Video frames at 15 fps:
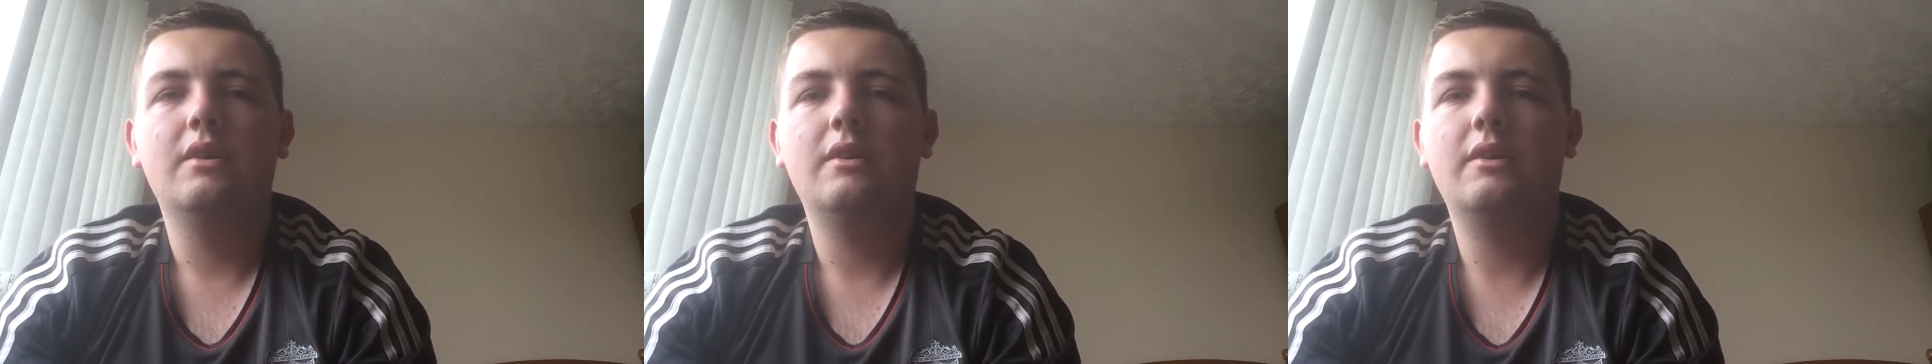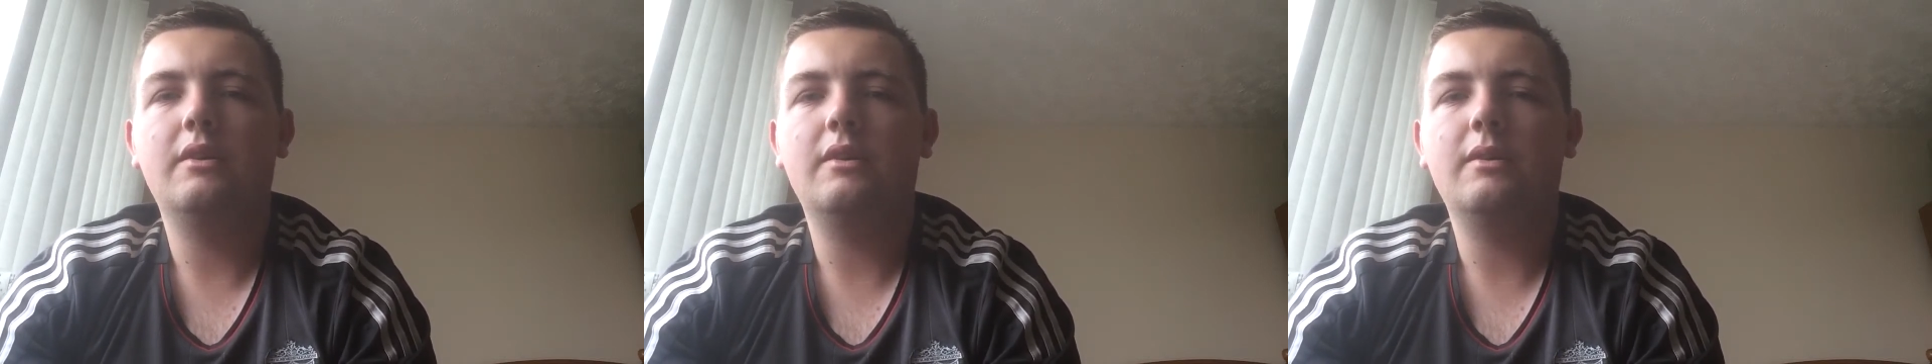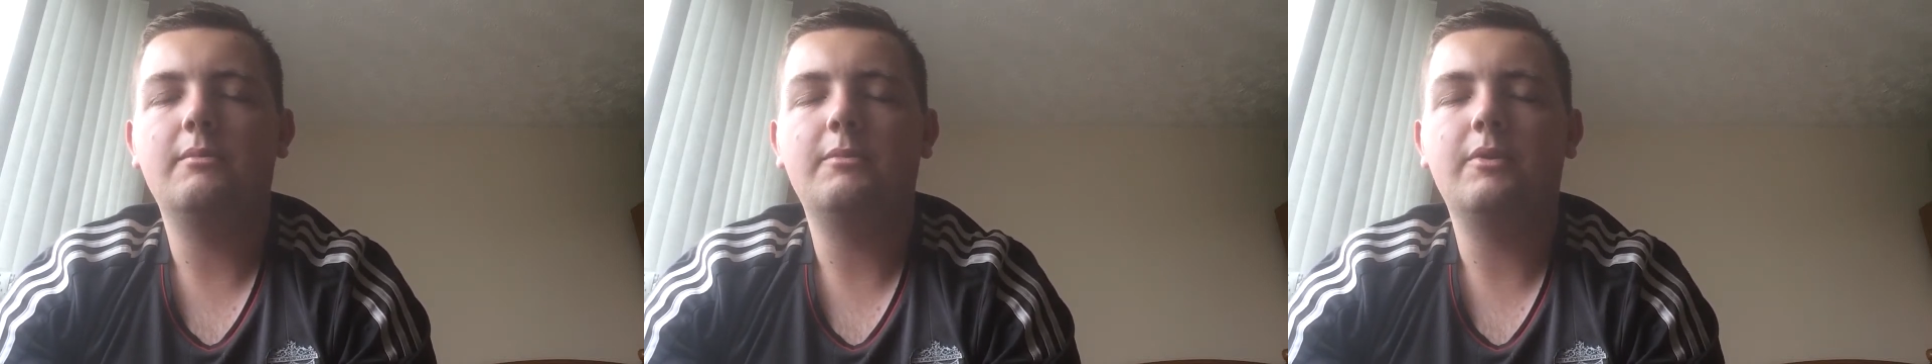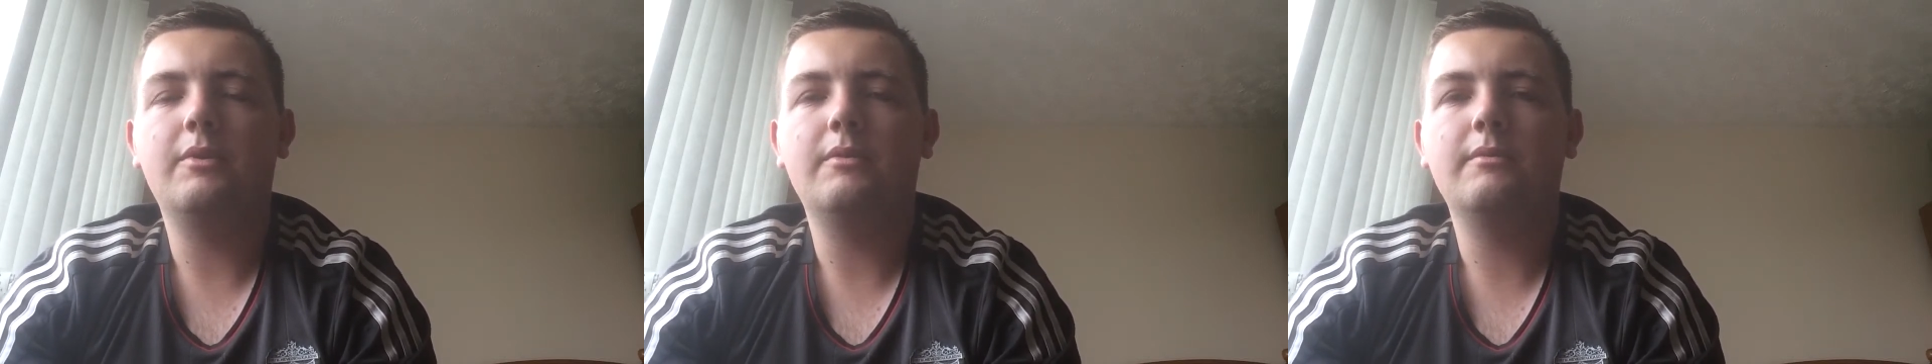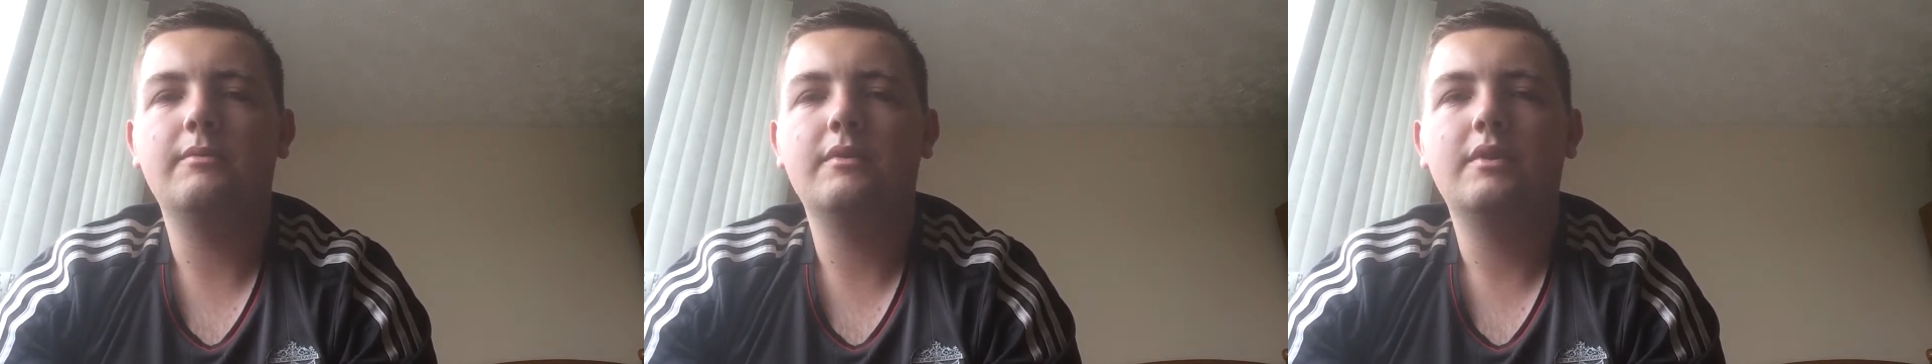But
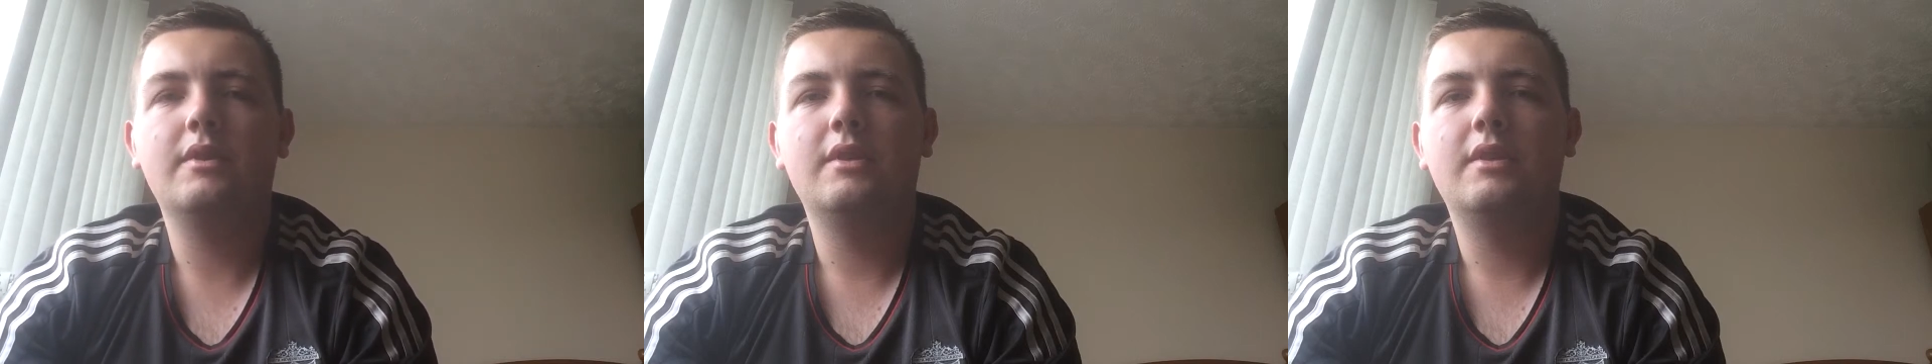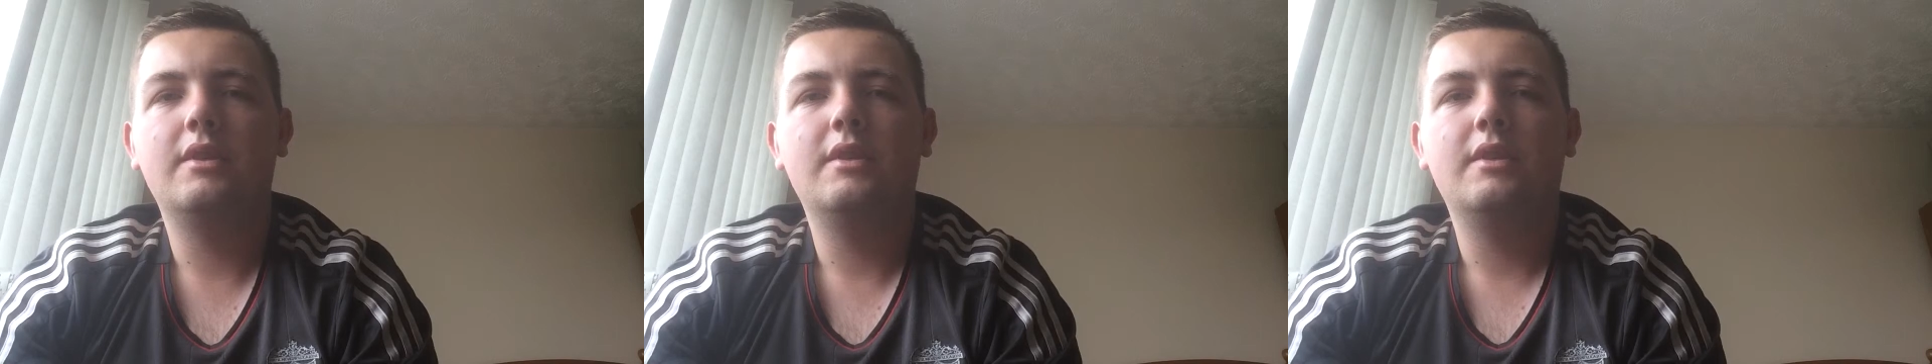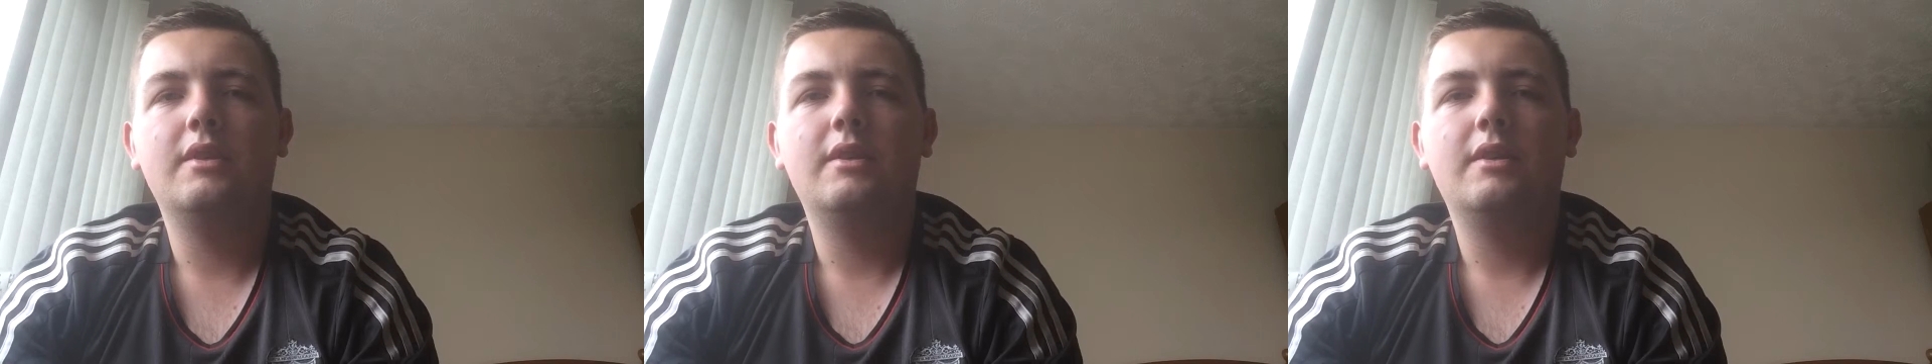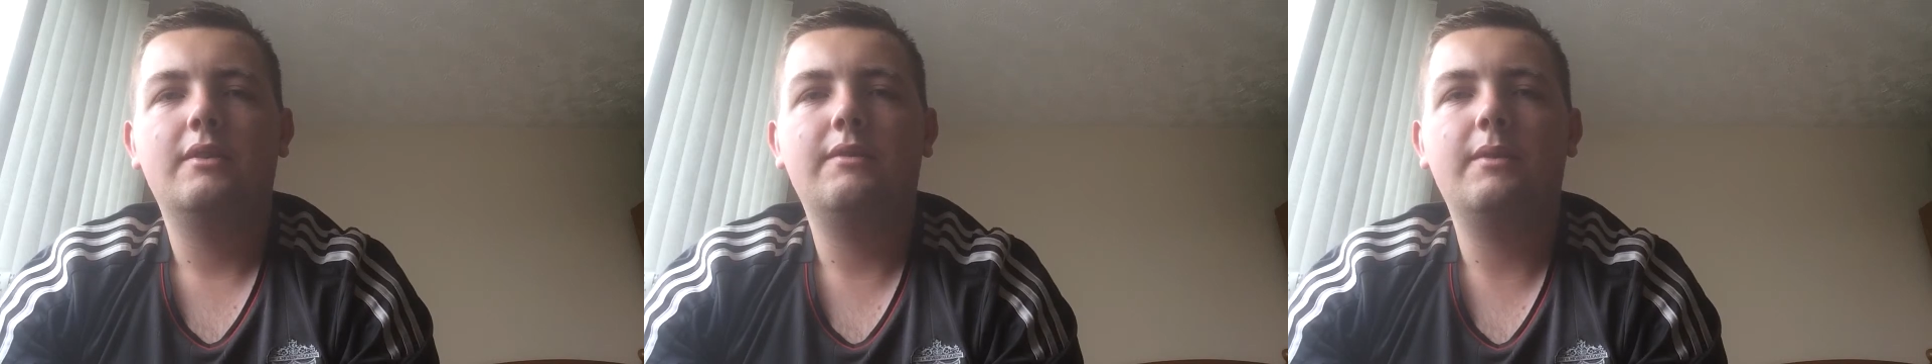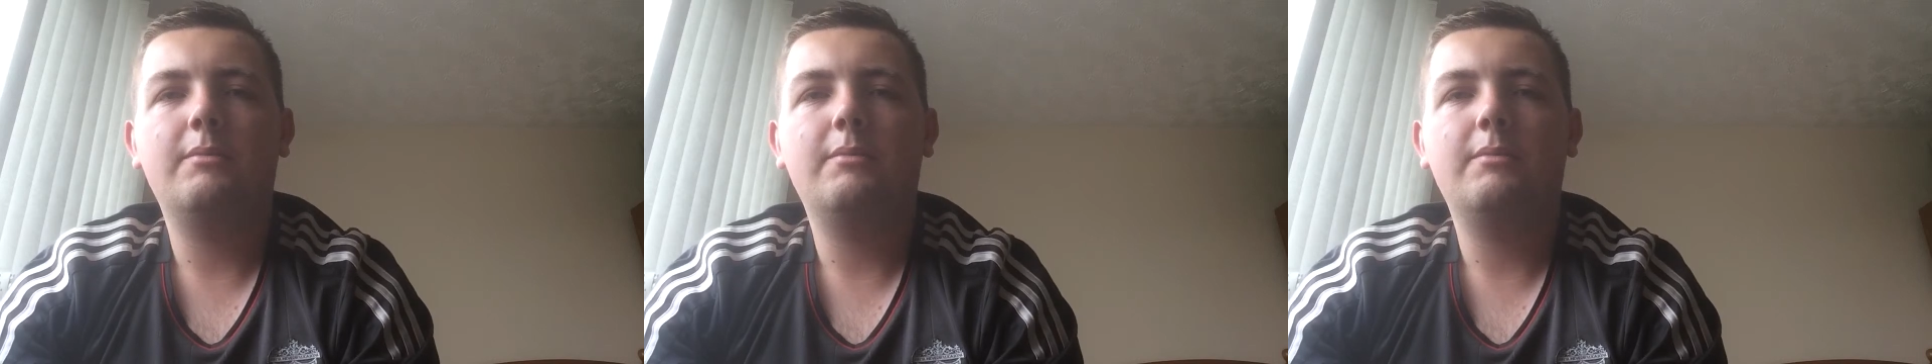I